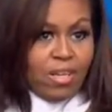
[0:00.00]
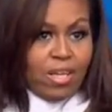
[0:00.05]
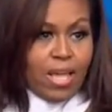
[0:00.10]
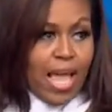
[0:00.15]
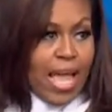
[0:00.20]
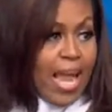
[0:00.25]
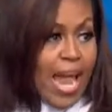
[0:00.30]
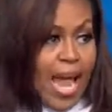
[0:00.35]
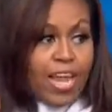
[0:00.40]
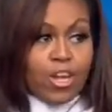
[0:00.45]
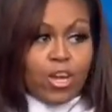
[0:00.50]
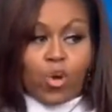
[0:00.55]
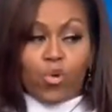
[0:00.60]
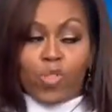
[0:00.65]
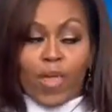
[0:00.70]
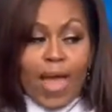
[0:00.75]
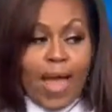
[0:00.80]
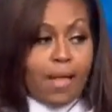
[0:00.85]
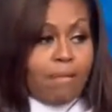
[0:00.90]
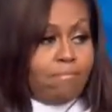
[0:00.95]
And I know
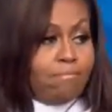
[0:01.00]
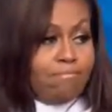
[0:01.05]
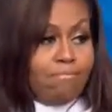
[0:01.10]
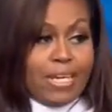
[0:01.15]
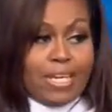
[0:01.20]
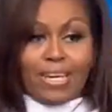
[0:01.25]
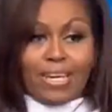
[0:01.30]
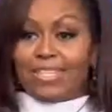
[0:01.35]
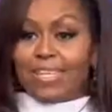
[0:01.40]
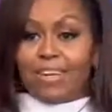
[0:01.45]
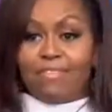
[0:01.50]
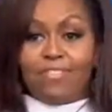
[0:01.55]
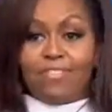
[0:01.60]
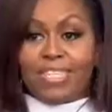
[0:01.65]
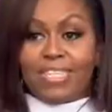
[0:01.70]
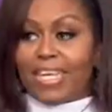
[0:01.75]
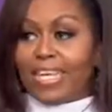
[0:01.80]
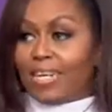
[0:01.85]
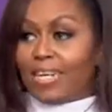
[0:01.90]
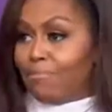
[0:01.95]
that because I've
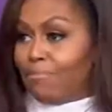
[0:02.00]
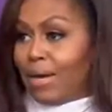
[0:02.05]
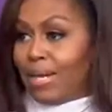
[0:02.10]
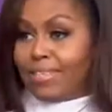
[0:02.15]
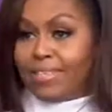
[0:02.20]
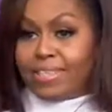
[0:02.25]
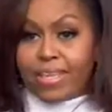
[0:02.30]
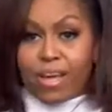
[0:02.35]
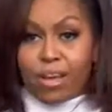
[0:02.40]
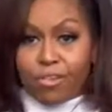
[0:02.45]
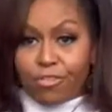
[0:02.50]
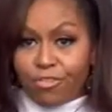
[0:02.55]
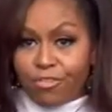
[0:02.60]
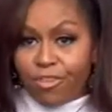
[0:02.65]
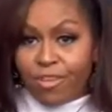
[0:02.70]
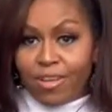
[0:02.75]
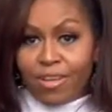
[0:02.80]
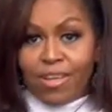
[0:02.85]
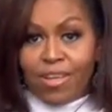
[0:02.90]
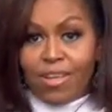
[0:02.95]
seen it
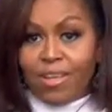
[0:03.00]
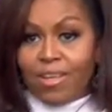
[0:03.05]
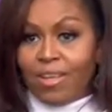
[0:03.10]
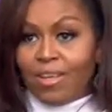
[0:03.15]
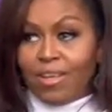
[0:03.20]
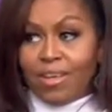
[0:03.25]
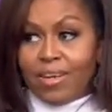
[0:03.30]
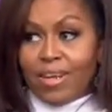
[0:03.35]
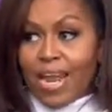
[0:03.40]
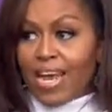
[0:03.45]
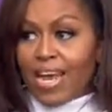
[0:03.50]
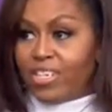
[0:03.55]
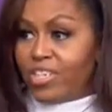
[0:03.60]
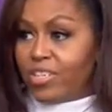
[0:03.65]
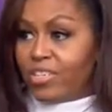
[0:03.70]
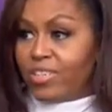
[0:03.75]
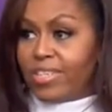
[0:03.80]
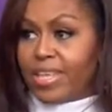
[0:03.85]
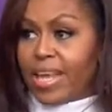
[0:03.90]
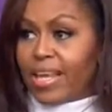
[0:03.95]
myself, not
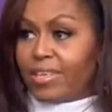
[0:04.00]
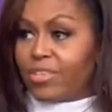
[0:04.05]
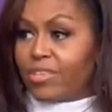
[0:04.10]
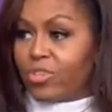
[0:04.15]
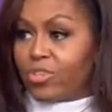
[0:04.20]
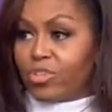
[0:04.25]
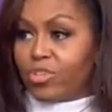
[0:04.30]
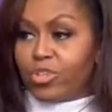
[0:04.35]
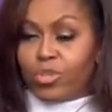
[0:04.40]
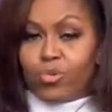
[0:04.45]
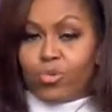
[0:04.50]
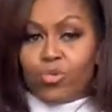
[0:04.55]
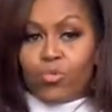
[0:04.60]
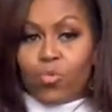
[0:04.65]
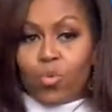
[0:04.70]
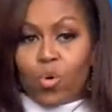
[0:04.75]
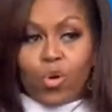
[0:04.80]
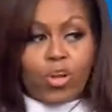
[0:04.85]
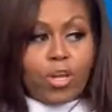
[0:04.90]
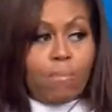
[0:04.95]
just as a
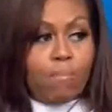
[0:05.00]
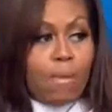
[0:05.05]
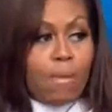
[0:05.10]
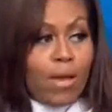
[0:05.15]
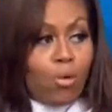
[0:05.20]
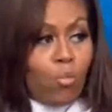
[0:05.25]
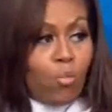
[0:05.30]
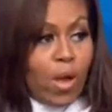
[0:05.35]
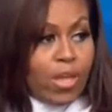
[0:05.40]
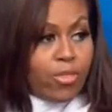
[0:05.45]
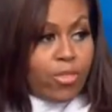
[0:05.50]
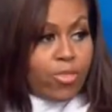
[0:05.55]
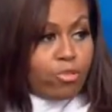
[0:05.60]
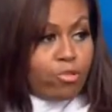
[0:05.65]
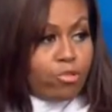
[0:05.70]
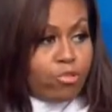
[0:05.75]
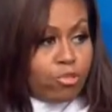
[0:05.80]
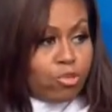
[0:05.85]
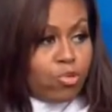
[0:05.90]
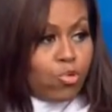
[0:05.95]
student working my way
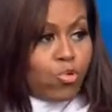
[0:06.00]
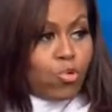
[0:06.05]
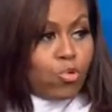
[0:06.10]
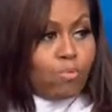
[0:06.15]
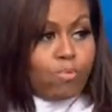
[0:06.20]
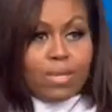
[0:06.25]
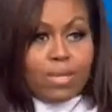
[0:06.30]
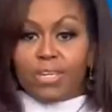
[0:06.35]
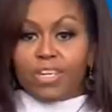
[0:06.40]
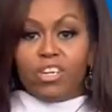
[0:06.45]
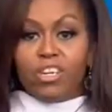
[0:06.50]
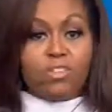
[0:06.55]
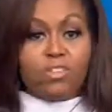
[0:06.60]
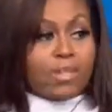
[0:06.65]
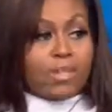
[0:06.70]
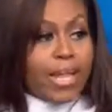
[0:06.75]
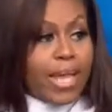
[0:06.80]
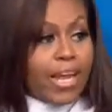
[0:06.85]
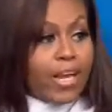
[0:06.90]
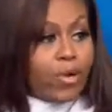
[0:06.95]
through school, but years
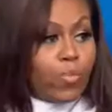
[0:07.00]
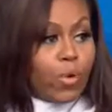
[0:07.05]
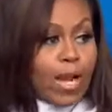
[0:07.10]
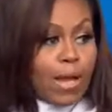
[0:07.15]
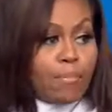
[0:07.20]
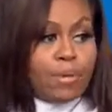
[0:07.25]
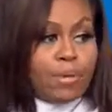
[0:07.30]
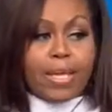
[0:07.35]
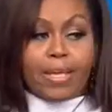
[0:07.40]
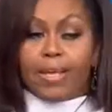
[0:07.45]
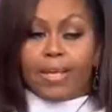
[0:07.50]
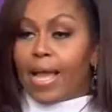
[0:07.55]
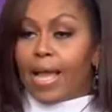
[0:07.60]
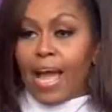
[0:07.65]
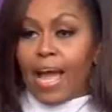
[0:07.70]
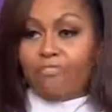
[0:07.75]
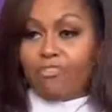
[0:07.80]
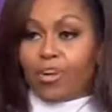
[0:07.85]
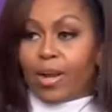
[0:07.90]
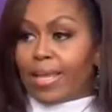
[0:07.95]
later
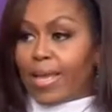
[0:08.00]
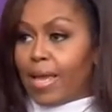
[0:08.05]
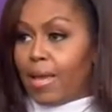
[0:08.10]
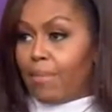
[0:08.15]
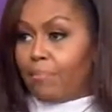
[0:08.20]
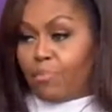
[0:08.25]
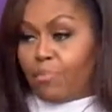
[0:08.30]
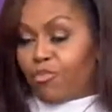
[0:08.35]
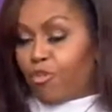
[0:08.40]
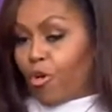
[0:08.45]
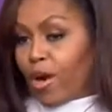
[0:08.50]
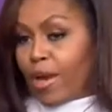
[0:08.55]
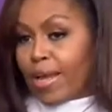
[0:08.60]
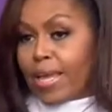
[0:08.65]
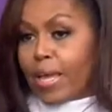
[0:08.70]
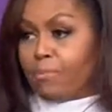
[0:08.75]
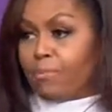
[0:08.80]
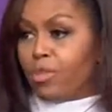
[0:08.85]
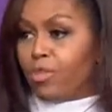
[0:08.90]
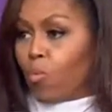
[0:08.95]
before I
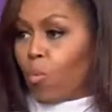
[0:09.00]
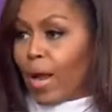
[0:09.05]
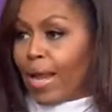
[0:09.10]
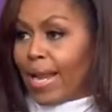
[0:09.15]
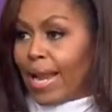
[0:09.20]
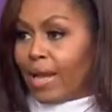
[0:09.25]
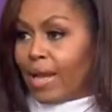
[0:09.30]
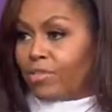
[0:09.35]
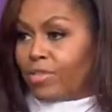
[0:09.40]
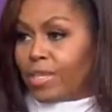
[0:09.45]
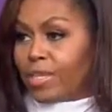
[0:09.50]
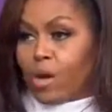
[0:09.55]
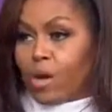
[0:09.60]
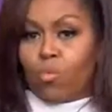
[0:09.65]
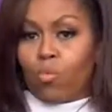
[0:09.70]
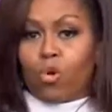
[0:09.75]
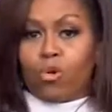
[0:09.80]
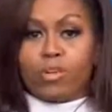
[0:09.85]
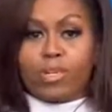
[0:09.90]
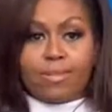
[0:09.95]
came to the White House and I
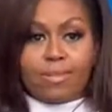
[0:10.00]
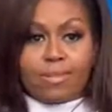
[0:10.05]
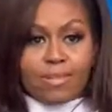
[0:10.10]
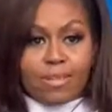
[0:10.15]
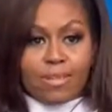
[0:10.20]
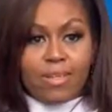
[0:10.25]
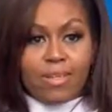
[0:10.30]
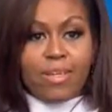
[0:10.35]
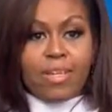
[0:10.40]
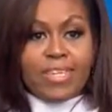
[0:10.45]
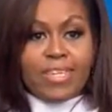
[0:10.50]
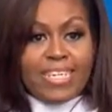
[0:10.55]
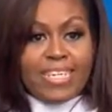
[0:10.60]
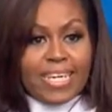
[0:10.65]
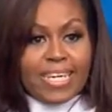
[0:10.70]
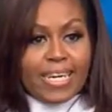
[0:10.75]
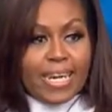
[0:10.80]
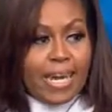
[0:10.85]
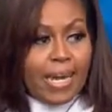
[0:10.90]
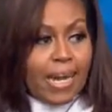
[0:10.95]
worked as a
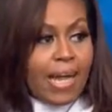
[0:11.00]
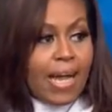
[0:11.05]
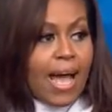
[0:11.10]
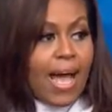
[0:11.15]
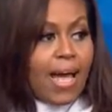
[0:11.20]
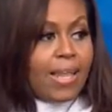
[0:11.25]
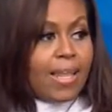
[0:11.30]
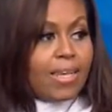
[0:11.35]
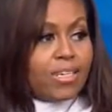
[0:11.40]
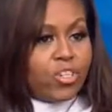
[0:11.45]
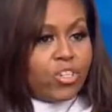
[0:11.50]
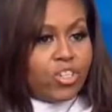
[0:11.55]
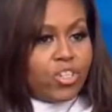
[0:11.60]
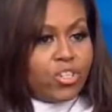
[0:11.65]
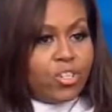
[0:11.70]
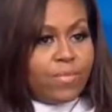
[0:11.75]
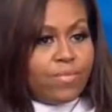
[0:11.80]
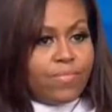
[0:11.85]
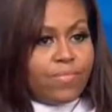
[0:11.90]
dean at a college.